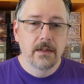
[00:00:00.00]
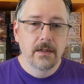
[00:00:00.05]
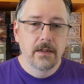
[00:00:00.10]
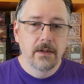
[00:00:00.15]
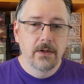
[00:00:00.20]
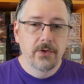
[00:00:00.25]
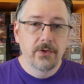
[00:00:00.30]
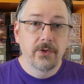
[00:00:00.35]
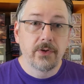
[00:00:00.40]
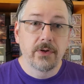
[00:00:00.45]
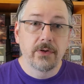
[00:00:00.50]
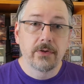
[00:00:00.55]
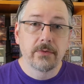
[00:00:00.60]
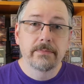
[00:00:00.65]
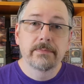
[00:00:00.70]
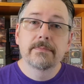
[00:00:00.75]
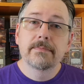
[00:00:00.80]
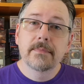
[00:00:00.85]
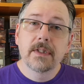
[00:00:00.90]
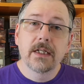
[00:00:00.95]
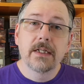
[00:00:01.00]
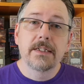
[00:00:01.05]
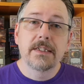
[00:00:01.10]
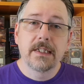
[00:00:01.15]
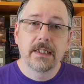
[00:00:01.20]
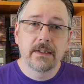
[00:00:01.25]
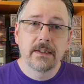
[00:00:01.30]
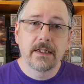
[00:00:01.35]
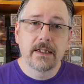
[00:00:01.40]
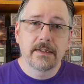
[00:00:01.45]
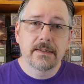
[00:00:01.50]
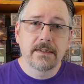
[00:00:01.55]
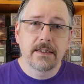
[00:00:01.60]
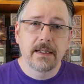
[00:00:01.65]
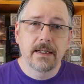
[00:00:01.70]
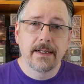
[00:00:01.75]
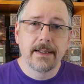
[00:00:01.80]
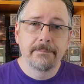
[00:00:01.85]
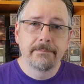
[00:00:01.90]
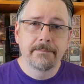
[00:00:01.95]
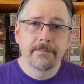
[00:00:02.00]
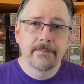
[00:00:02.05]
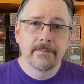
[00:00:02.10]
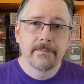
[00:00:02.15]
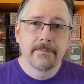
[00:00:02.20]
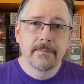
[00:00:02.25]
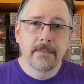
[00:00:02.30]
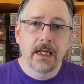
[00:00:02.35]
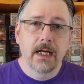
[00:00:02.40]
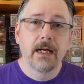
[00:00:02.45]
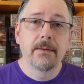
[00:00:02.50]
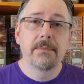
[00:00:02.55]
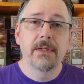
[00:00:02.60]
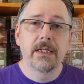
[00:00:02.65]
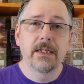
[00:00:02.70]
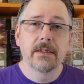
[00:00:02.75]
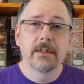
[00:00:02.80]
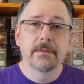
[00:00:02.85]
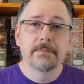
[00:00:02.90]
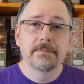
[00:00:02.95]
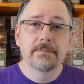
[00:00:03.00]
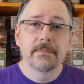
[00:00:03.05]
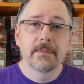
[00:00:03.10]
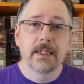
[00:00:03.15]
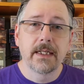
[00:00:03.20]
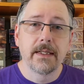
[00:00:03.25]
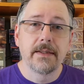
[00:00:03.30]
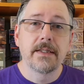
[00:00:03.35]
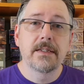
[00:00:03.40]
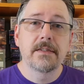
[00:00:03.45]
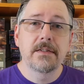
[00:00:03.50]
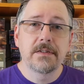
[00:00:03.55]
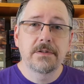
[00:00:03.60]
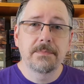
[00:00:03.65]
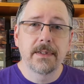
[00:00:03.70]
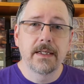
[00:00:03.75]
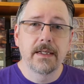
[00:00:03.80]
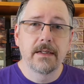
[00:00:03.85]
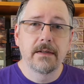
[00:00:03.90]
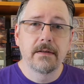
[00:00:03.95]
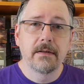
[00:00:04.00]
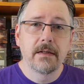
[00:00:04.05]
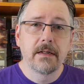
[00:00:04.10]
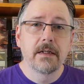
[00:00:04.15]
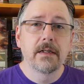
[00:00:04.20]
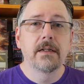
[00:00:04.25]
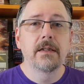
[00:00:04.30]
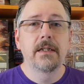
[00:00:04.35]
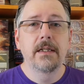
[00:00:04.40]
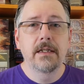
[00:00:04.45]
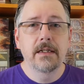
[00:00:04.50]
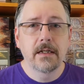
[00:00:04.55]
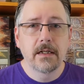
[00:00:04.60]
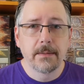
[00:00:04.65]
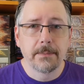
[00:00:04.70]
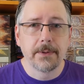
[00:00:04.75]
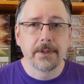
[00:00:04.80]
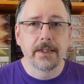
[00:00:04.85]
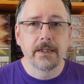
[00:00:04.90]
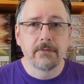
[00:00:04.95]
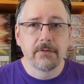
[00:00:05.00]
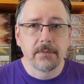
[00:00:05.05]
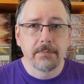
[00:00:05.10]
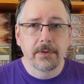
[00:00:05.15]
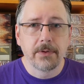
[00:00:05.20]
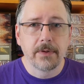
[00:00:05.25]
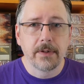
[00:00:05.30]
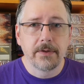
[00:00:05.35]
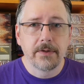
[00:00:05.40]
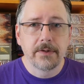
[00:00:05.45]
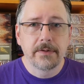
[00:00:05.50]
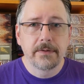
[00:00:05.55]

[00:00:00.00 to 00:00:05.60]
So until next time, I'm Neil, and this has been the Armory Report.